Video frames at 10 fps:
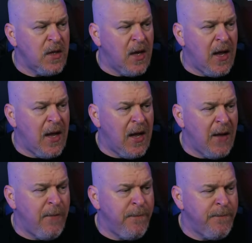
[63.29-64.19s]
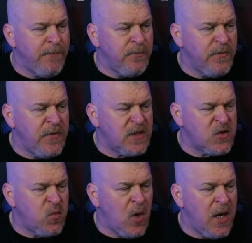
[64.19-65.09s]
Um,
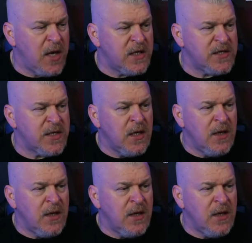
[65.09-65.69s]
this was